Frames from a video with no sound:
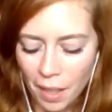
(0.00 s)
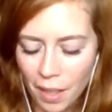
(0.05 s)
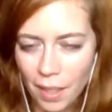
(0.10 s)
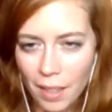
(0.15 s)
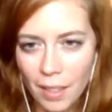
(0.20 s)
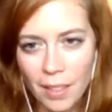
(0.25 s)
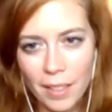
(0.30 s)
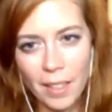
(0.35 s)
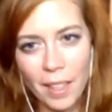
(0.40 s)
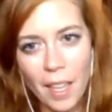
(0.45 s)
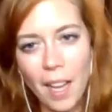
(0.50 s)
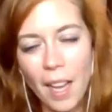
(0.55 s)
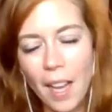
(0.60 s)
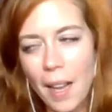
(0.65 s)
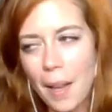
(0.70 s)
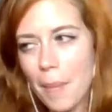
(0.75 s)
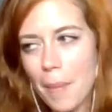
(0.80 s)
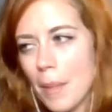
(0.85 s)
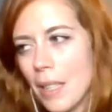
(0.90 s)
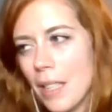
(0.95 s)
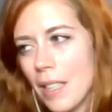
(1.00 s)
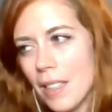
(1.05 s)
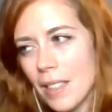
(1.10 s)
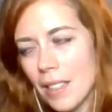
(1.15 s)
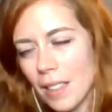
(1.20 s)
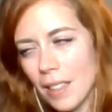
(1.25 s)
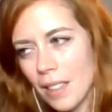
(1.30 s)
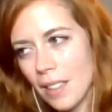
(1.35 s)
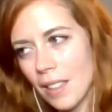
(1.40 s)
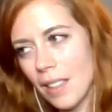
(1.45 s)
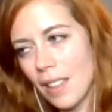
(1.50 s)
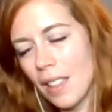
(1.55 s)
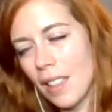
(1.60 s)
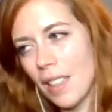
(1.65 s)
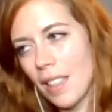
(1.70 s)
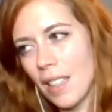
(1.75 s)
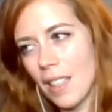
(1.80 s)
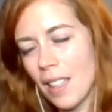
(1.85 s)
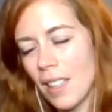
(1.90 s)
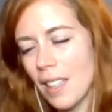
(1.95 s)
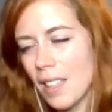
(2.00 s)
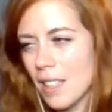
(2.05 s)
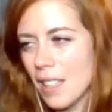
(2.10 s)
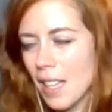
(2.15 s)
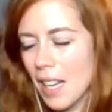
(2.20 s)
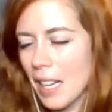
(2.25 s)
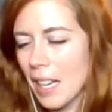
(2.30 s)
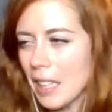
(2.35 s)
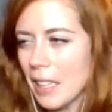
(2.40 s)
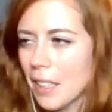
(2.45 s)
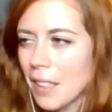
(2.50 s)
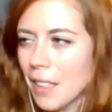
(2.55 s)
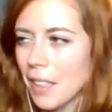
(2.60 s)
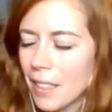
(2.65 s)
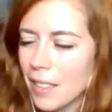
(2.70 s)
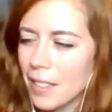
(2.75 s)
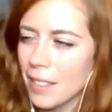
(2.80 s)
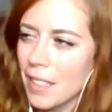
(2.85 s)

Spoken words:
No, I mean, it's not good.